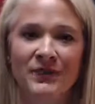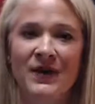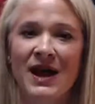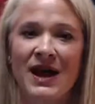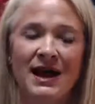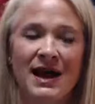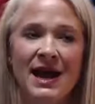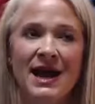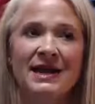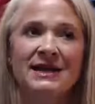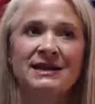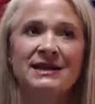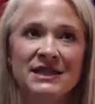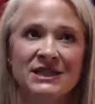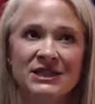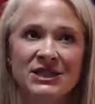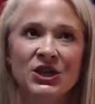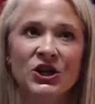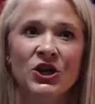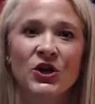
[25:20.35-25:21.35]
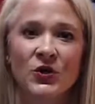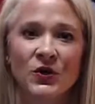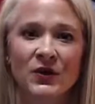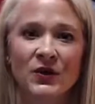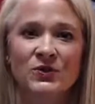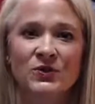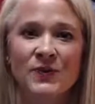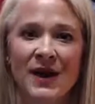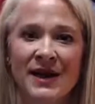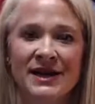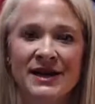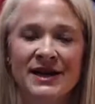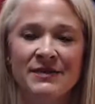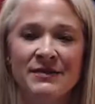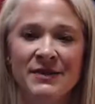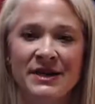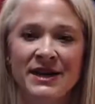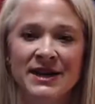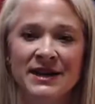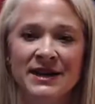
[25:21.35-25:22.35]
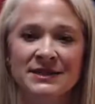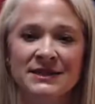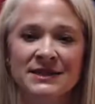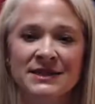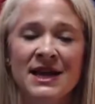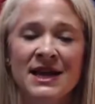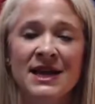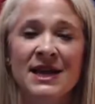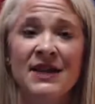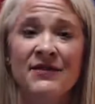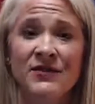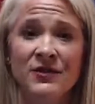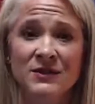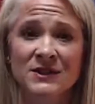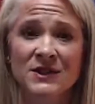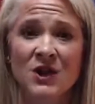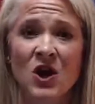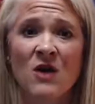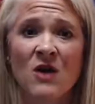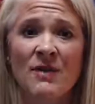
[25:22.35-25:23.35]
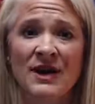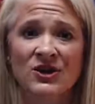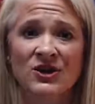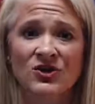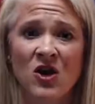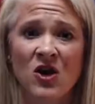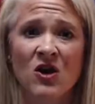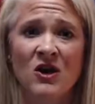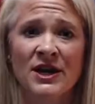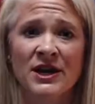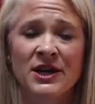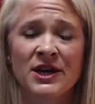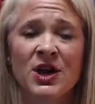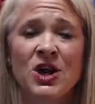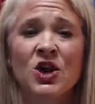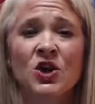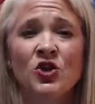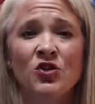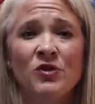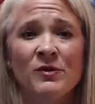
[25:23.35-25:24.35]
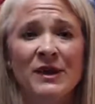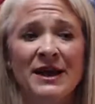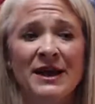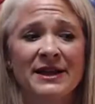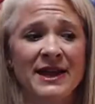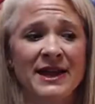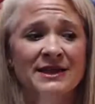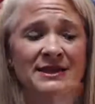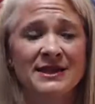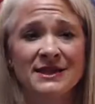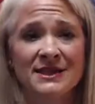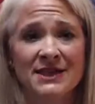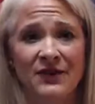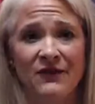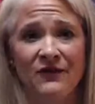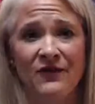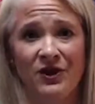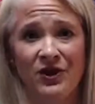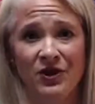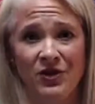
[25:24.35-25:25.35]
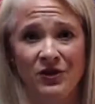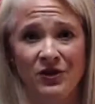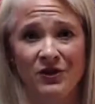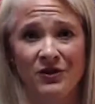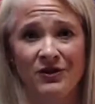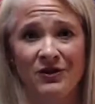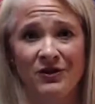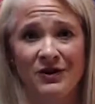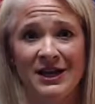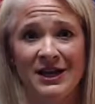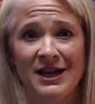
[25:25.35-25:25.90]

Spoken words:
I tend to go to writing because if you saw my drawing, you'd be like, that's a stick figure.